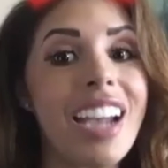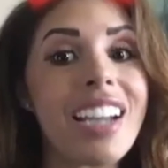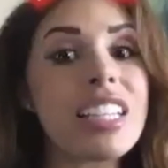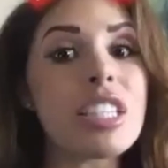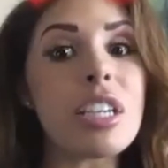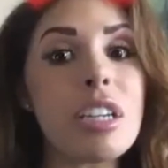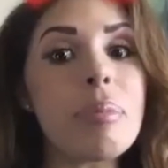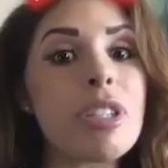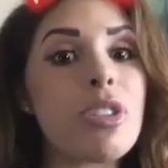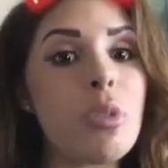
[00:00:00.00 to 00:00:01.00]
it's going to be
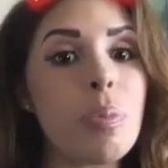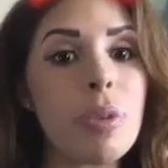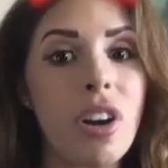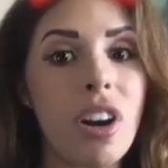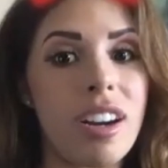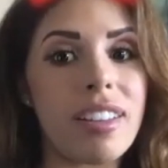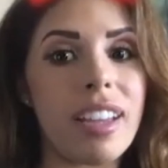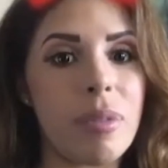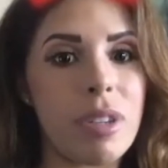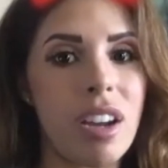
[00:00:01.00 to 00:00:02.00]
super hard, like
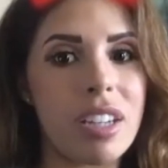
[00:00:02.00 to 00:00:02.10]
we talked